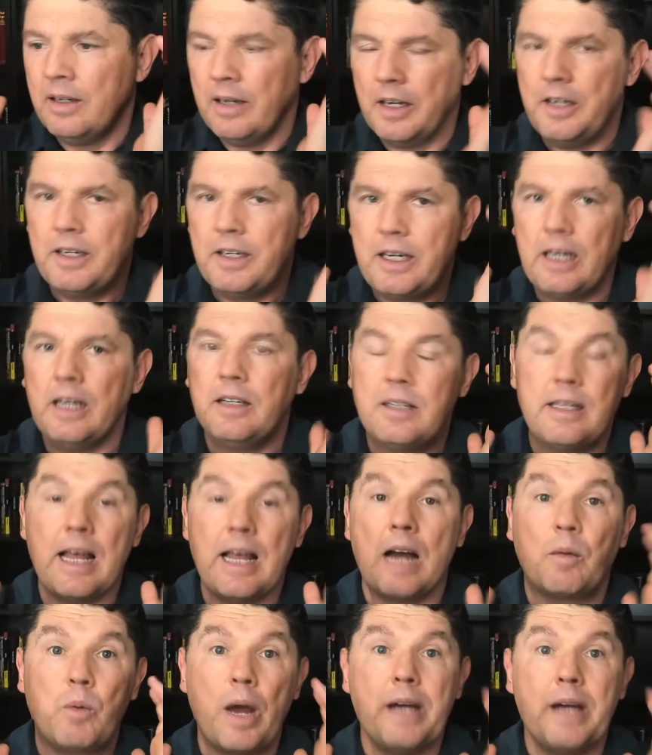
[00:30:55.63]
And you get into
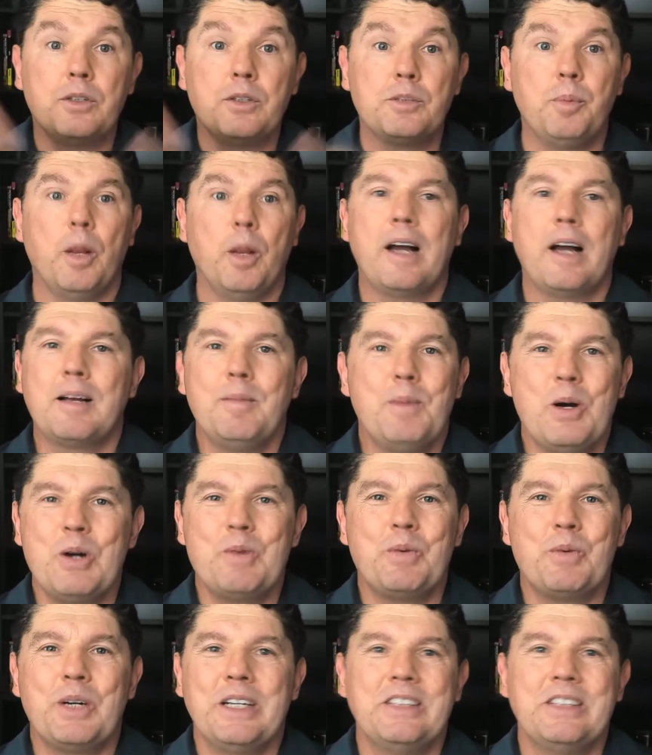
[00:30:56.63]
that writer's block
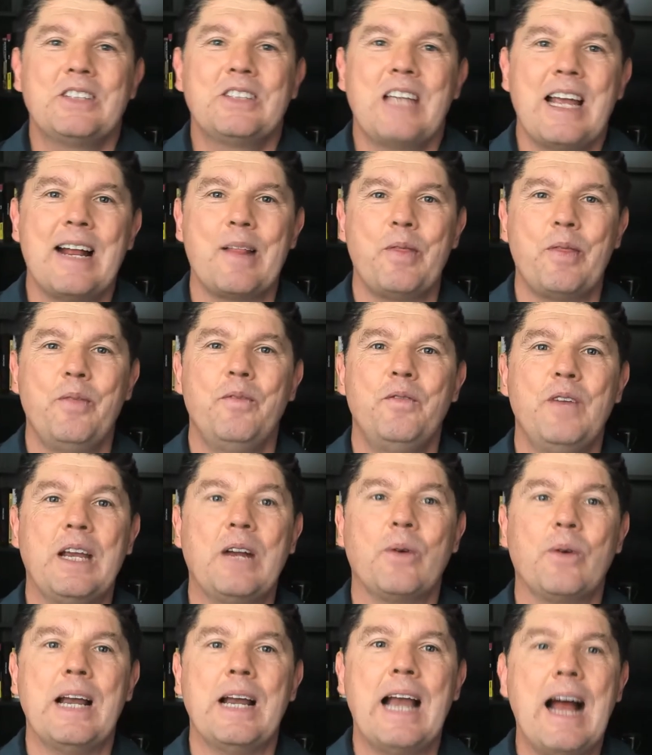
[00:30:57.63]
mode where you just can't
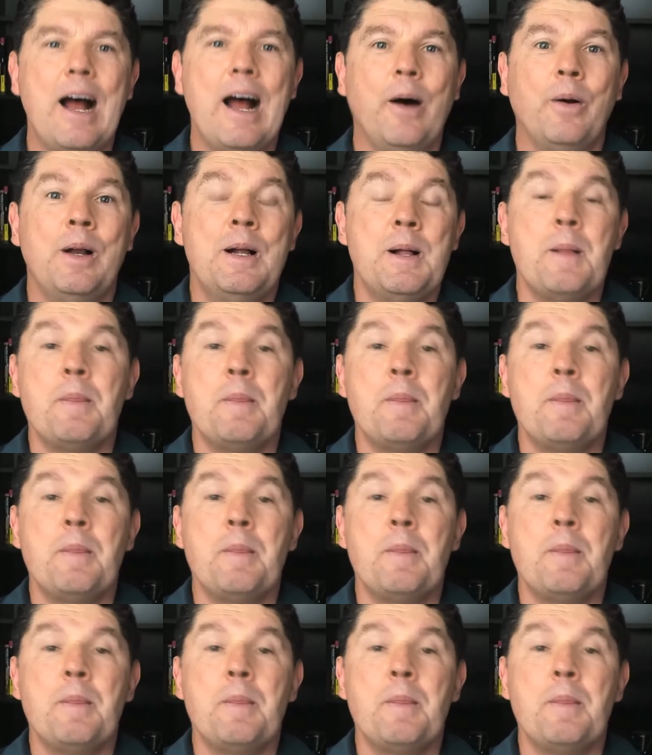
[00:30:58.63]
figure it out.